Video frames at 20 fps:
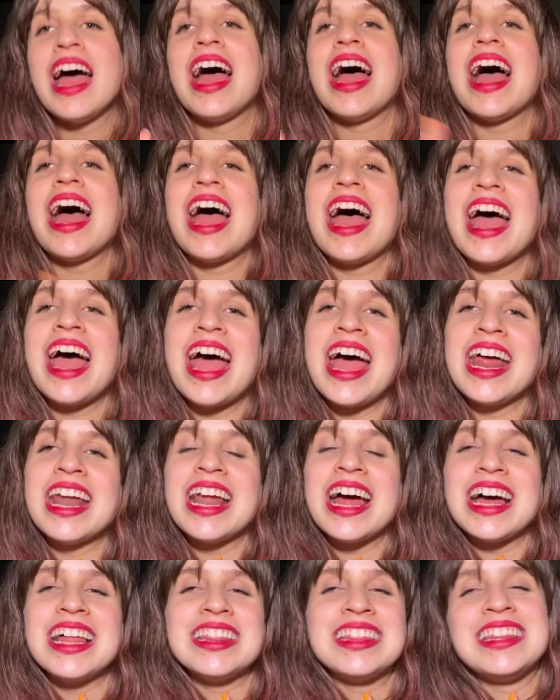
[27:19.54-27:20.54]
And
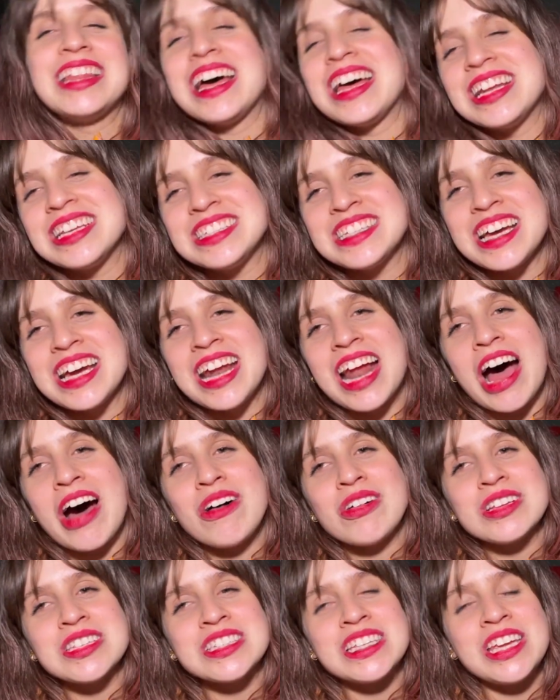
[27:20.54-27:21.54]
that is it.
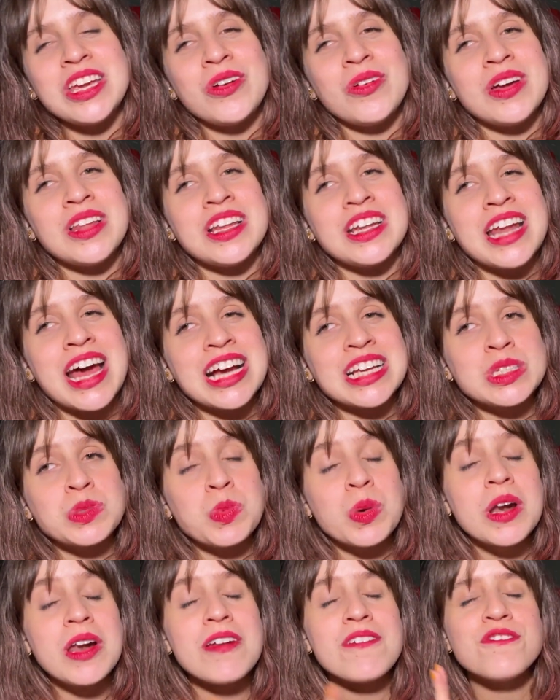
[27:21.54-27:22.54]
I'll see you in the next
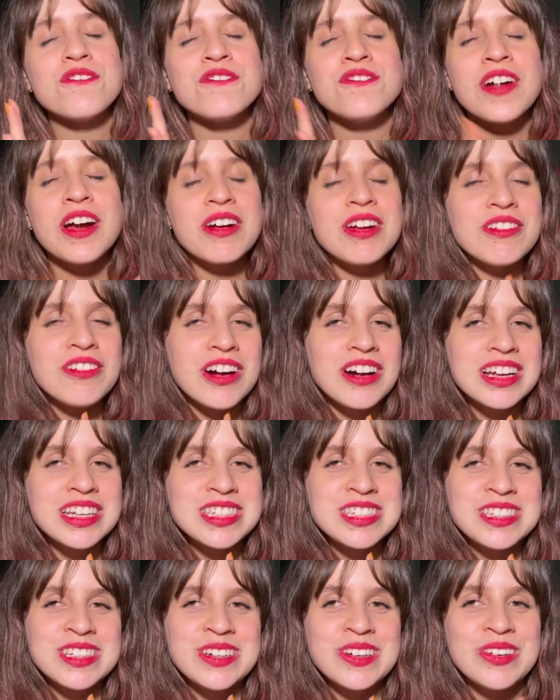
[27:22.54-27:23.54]
one very, very
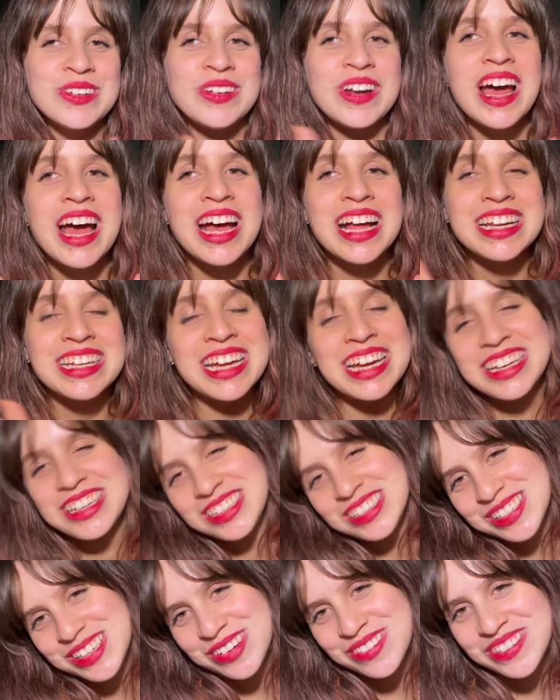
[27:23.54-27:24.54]
soon. Thank you
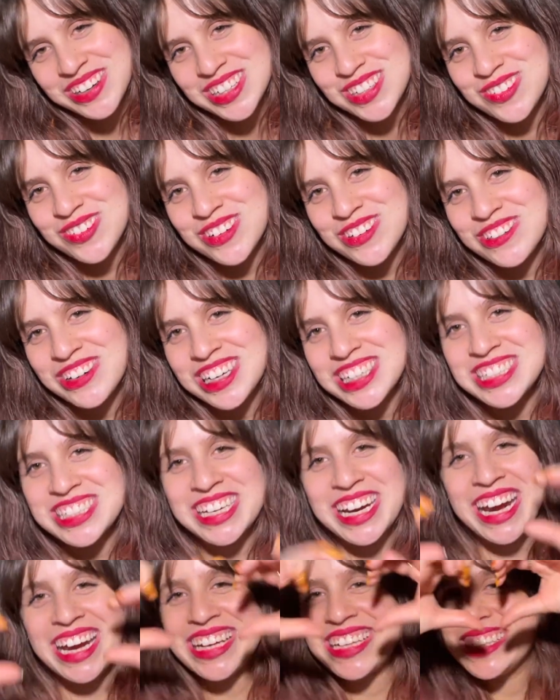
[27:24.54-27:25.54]
so much for
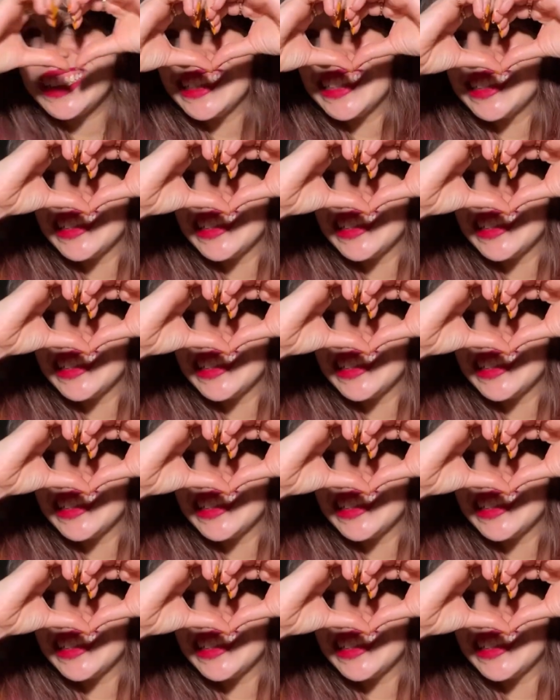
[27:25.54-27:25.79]
watching.